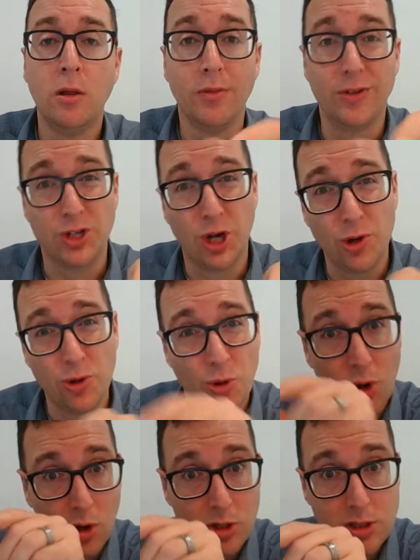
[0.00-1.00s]
the total
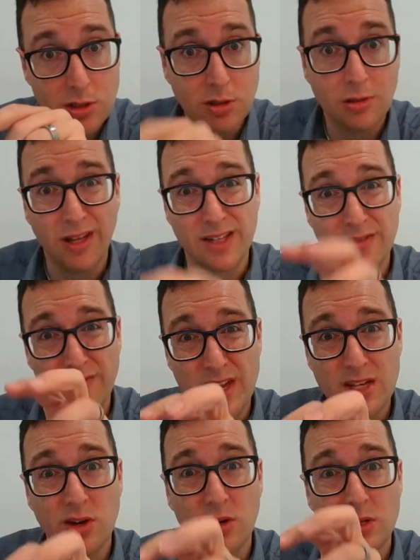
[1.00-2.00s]
cost, that's
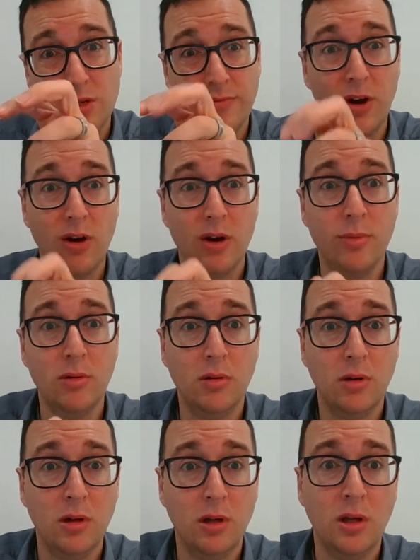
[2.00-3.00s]
fixed cost and variable.
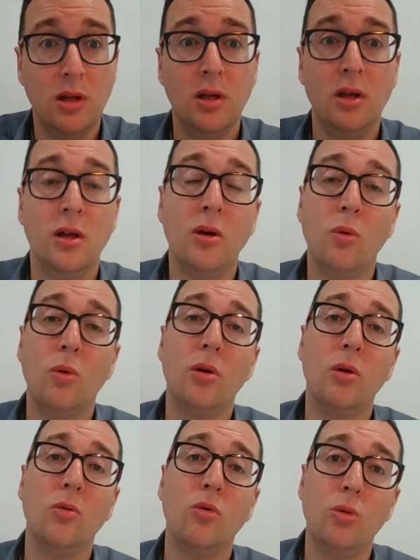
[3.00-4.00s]

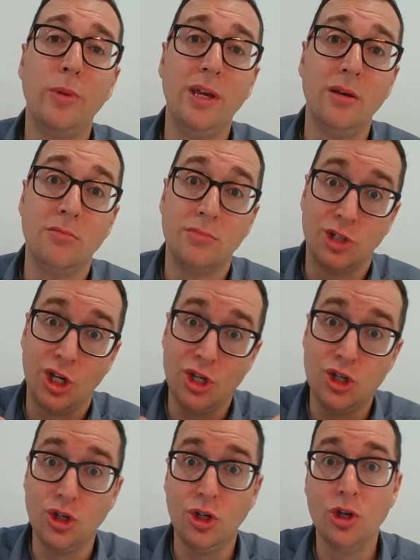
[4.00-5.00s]
We'll be
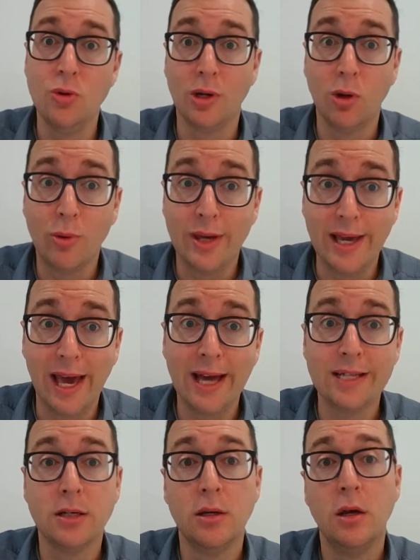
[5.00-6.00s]
teaching you and looking
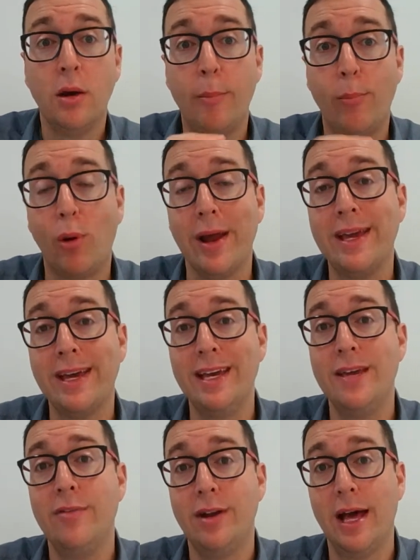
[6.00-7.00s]
at
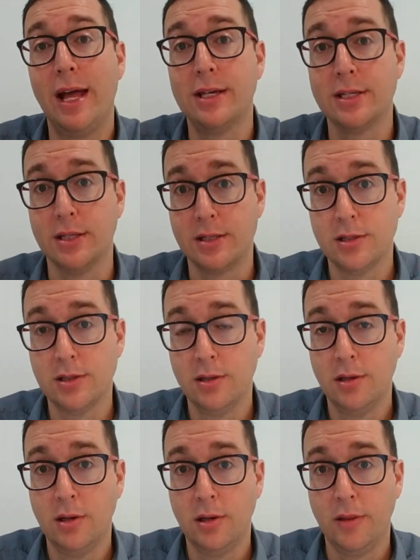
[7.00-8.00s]
break-even analysis.
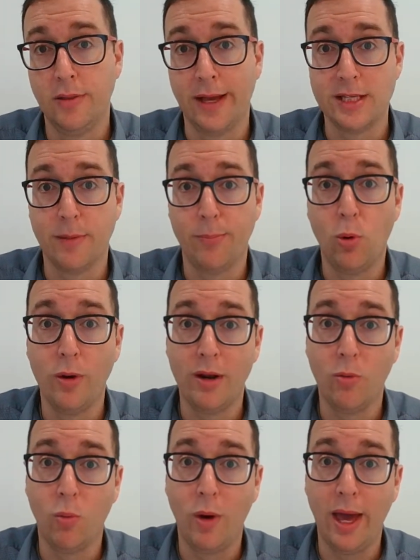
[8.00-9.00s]
That's a point
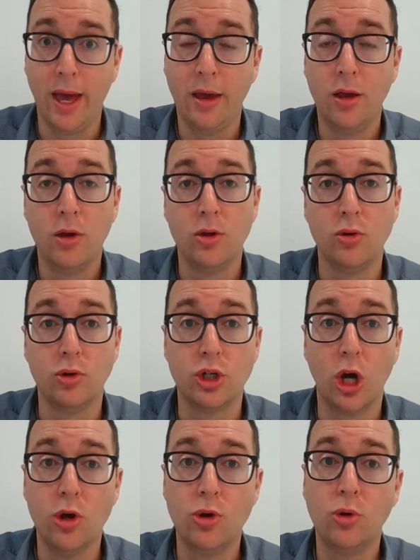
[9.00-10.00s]
at where your
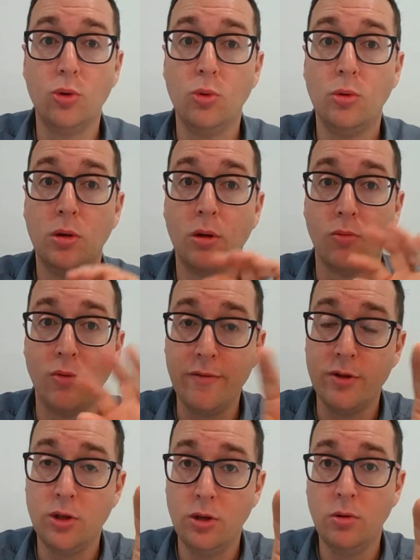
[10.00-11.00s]
total
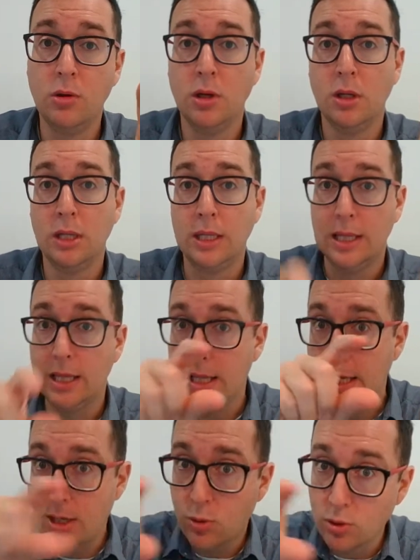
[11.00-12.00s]
revenue
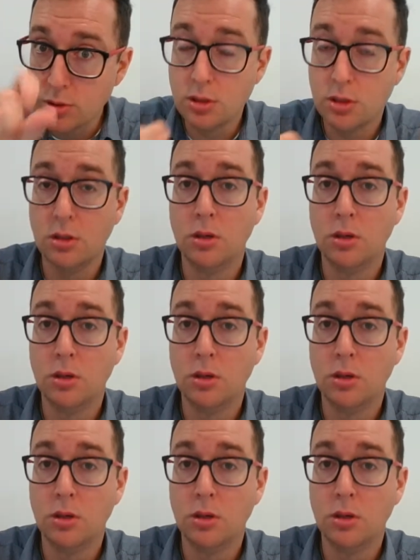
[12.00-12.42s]
equals